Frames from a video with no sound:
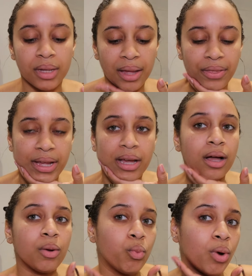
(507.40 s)
I think
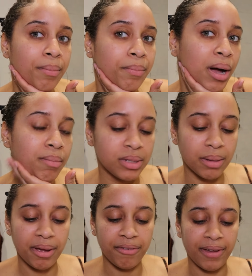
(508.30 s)
1 pump
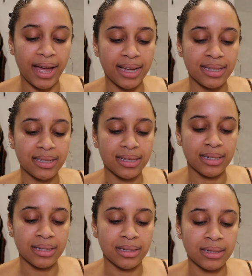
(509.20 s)
down my face,
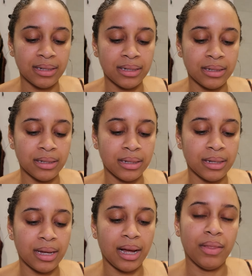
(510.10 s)

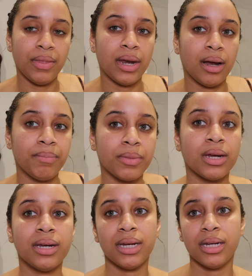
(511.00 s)
and then I'm
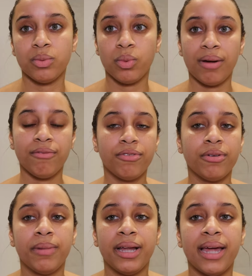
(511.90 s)
gonna need 1
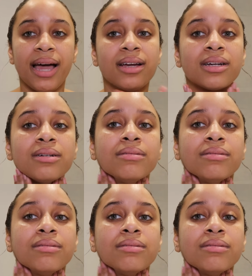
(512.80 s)
for my neck.